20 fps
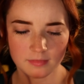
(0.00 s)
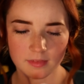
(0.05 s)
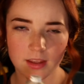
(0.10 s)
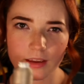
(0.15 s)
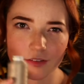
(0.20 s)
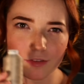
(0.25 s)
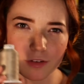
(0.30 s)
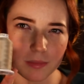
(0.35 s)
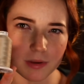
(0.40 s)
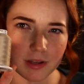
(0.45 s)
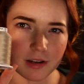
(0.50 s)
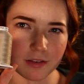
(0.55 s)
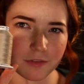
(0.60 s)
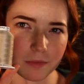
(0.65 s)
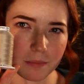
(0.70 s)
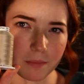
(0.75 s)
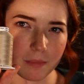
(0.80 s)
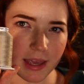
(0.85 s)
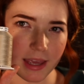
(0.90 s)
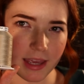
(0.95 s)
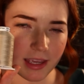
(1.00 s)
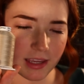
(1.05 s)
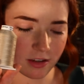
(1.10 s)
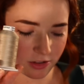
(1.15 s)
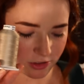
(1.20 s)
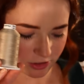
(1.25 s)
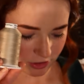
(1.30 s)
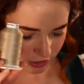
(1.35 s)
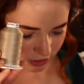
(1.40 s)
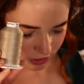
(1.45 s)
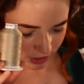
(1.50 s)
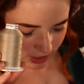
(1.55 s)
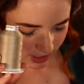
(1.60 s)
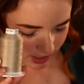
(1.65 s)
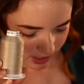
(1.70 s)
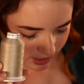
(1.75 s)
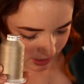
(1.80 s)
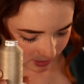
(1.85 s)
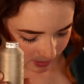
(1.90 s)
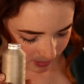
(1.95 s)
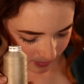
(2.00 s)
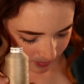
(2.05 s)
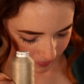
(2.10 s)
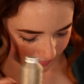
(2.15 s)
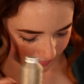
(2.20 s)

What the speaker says: I have a bit of a beige shade.